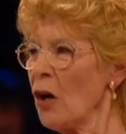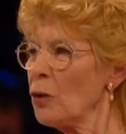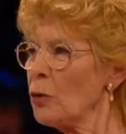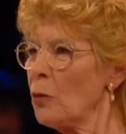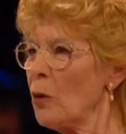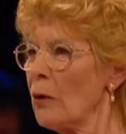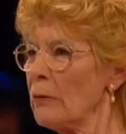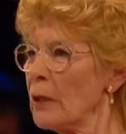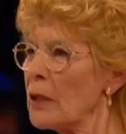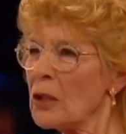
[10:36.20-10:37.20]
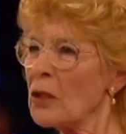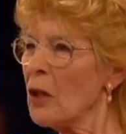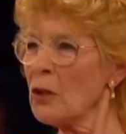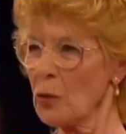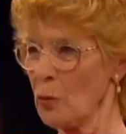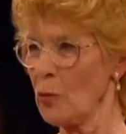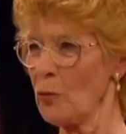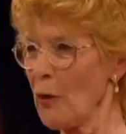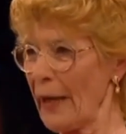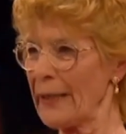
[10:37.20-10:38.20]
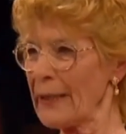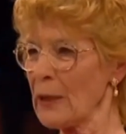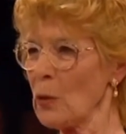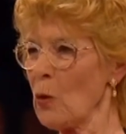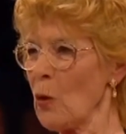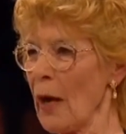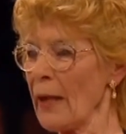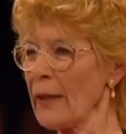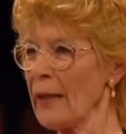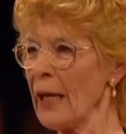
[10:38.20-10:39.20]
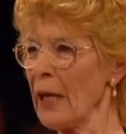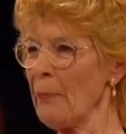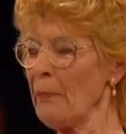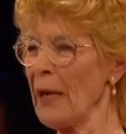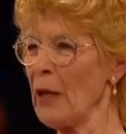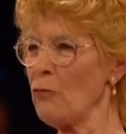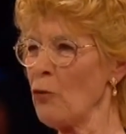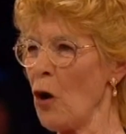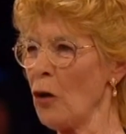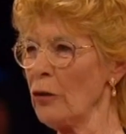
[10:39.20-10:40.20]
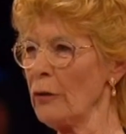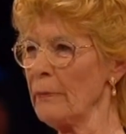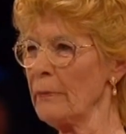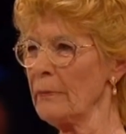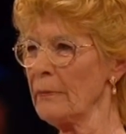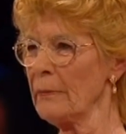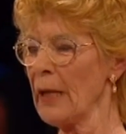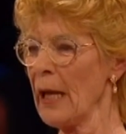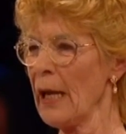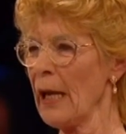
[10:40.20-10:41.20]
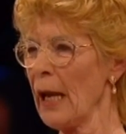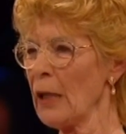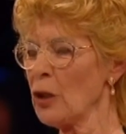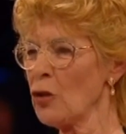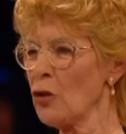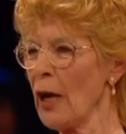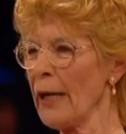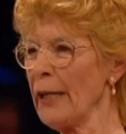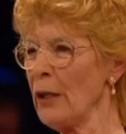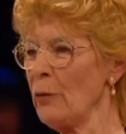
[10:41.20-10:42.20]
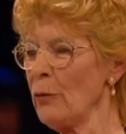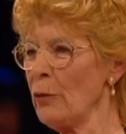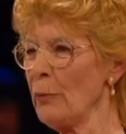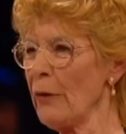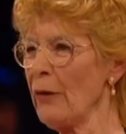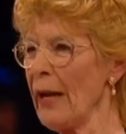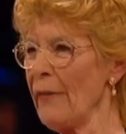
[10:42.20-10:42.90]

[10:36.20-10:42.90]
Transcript: can't go on. It's got to go right. So I think Big Ron, I'll try you, number